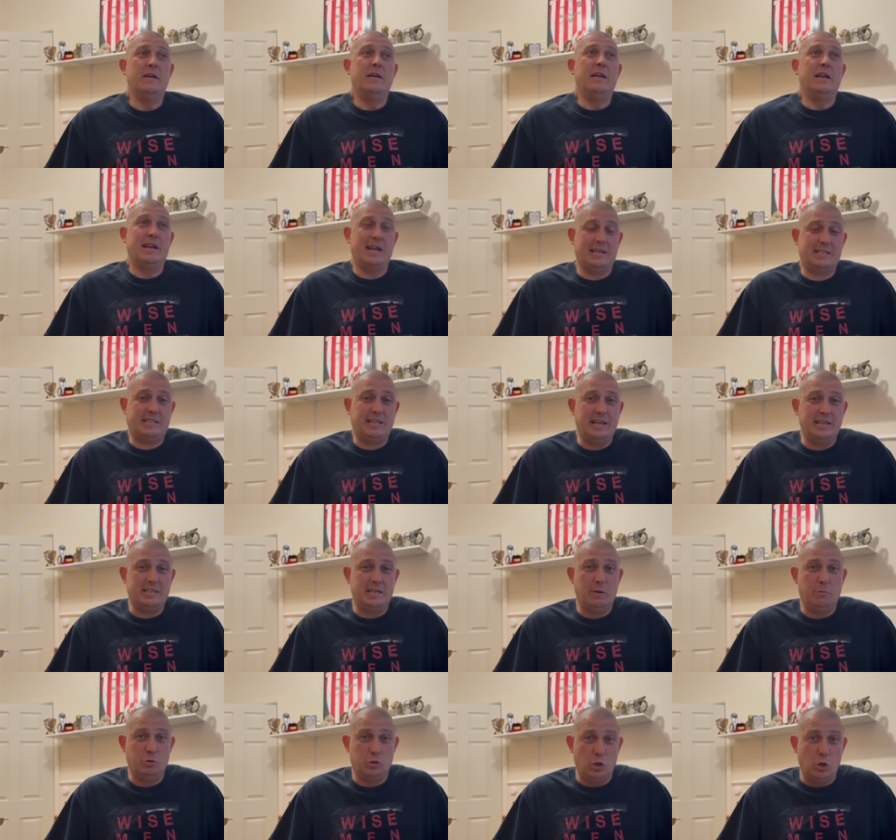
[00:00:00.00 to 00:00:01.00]
last season
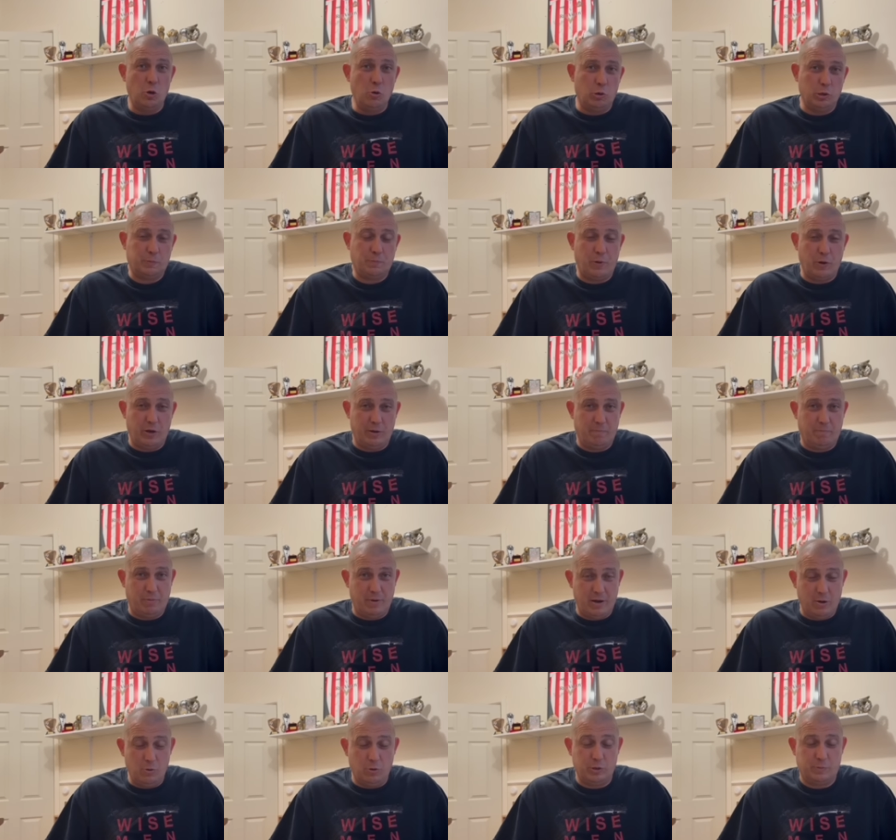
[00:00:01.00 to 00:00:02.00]
he was the
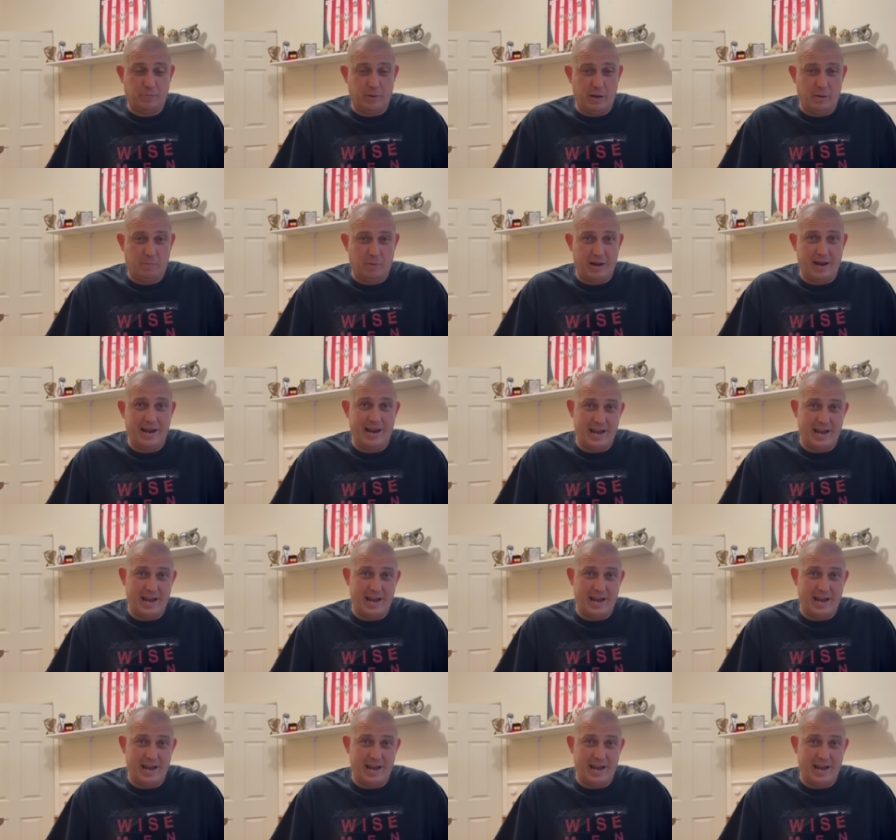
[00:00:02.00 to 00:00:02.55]
lowest paid player